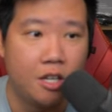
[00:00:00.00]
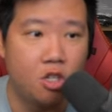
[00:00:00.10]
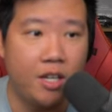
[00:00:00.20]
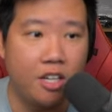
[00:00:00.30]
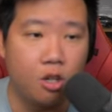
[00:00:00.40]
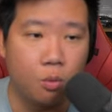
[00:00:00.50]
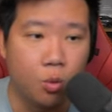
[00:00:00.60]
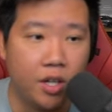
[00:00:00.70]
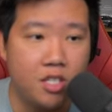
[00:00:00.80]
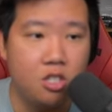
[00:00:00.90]
You get your
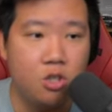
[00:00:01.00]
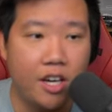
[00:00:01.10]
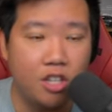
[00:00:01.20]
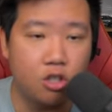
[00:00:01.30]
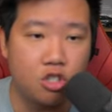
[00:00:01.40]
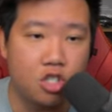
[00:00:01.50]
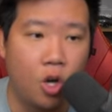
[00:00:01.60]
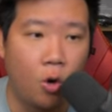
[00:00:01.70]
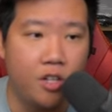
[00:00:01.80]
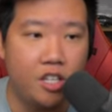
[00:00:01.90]
wood, you get your stone,